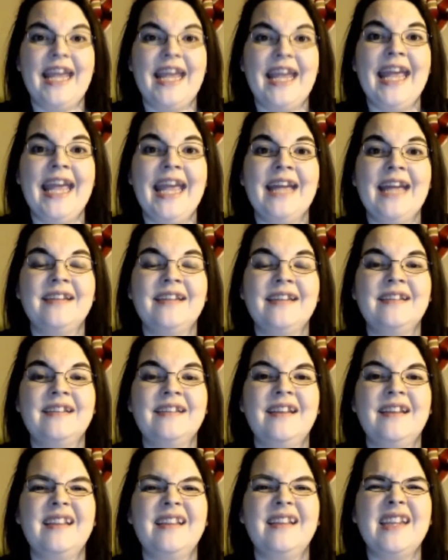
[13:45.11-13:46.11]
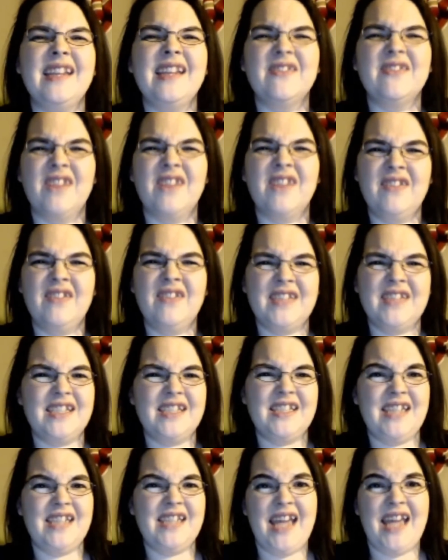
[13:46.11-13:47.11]
and they devolve into
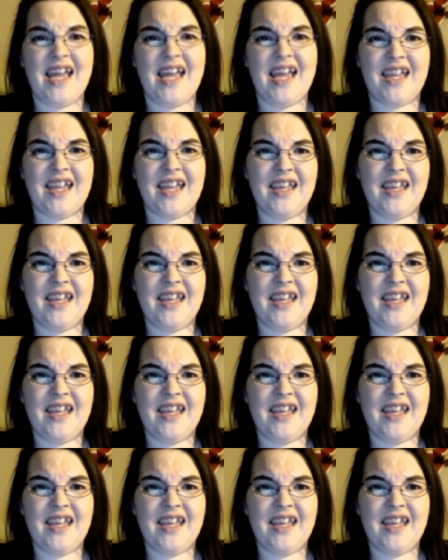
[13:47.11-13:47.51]
tech.